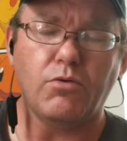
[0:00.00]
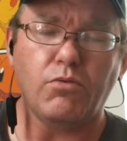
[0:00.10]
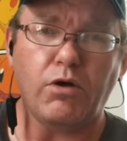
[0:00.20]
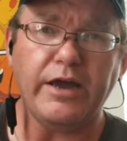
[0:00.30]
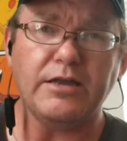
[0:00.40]

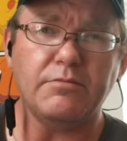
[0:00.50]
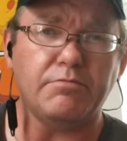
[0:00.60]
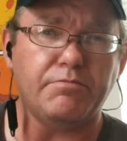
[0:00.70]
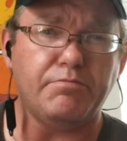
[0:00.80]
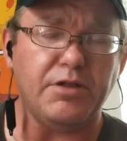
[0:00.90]
White
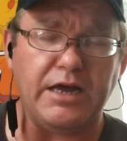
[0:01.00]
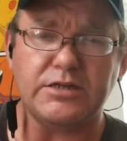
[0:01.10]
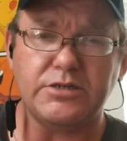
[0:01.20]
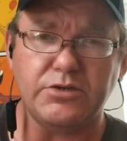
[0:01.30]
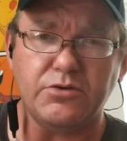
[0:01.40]
and
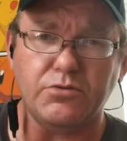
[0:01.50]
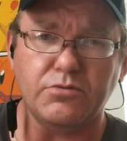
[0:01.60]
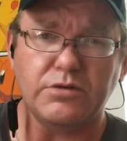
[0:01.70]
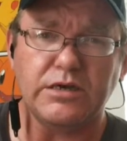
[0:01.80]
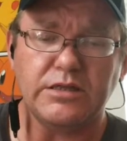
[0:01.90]
Black 2.
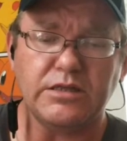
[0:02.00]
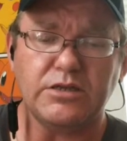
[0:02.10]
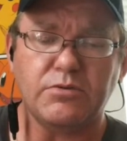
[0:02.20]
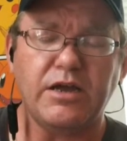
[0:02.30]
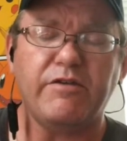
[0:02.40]
I think
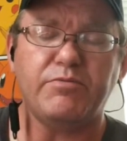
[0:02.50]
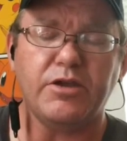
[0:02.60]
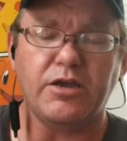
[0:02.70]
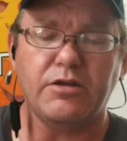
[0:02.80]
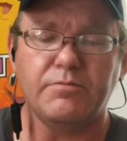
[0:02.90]
that's what I have
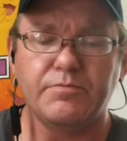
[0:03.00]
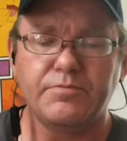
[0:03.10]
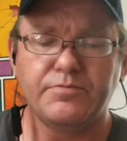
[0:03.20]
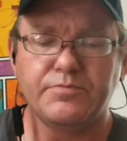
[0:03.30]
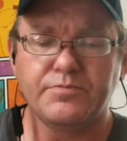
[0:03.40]
planned.
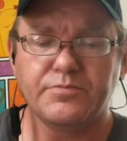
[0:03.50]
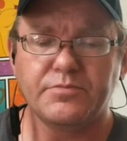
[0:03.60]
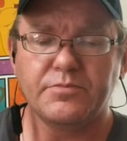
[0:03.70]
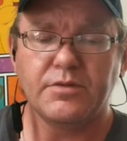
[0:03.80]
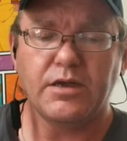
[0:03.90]

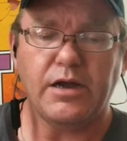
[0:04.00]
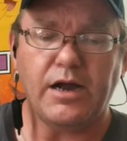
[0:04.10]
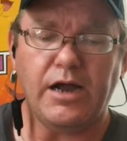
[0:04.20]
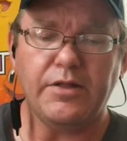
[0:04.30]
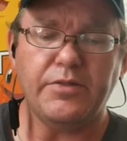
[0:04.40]

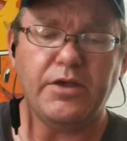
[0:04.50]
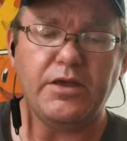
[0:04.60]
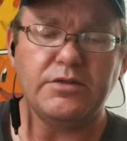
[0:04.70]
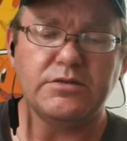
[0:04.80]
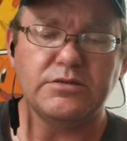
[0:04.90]
And
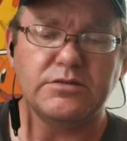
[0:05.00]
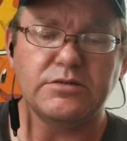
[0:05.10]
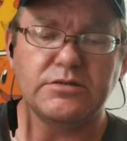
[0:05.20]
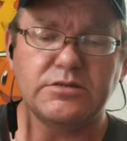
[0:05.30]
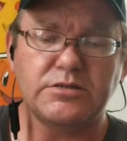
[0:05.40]
then
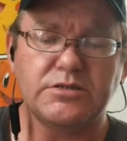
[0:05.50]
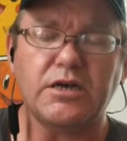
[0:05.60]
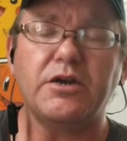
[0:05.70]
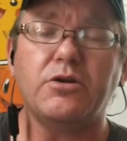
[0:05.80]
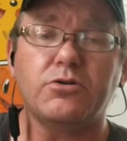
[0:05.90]

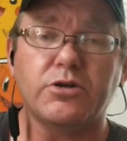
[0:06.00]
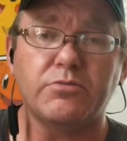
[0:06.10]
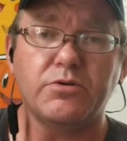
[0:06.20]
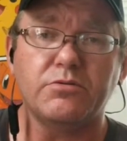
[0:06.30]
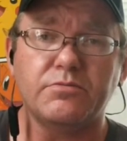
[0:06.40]
Sun and Ultra
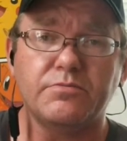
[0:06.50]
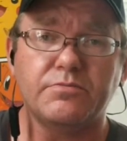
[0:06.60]
Moon.